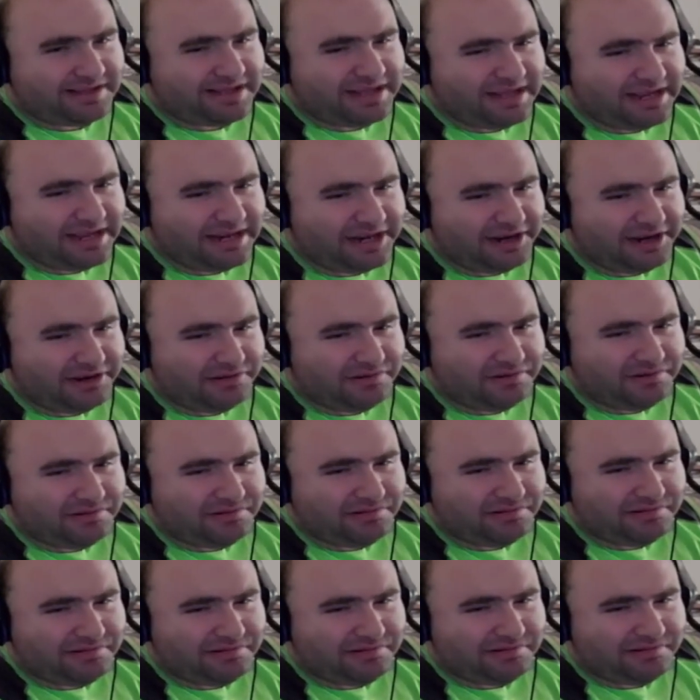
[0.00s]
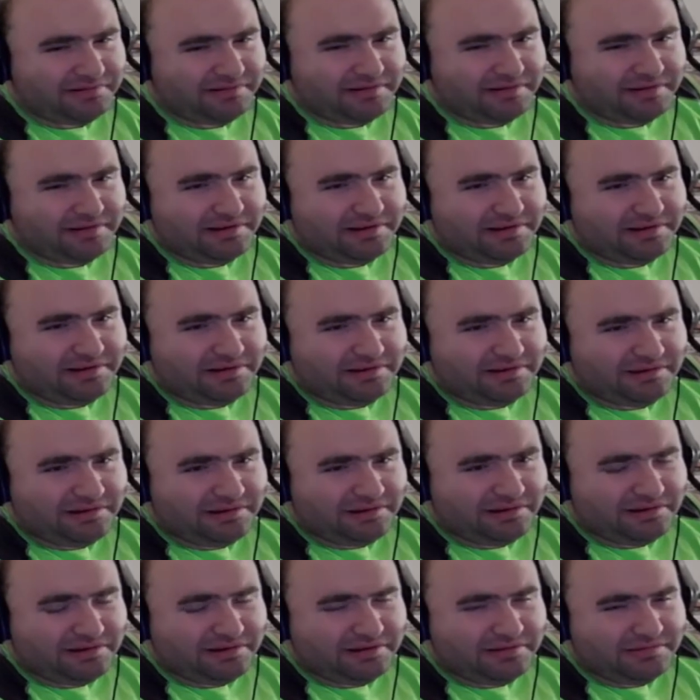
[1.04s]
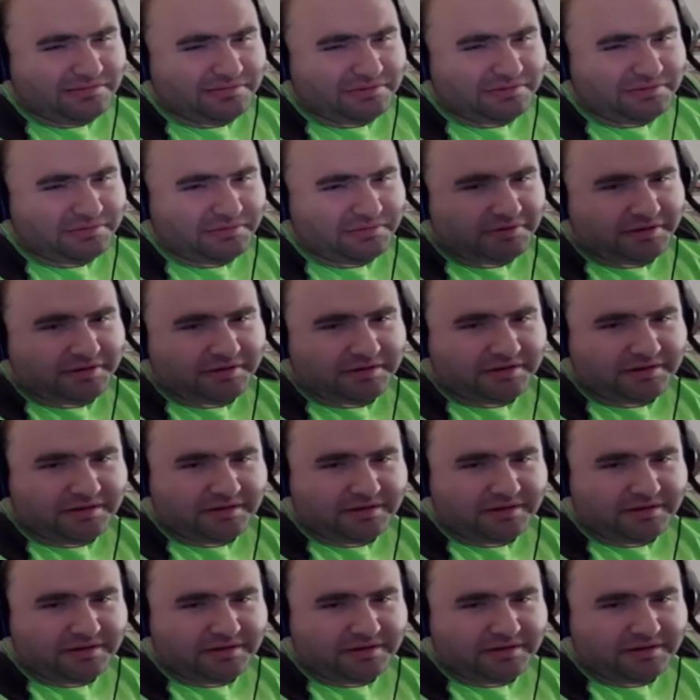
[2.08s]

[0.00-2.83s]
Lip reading: Kaido. Aw, oh boy.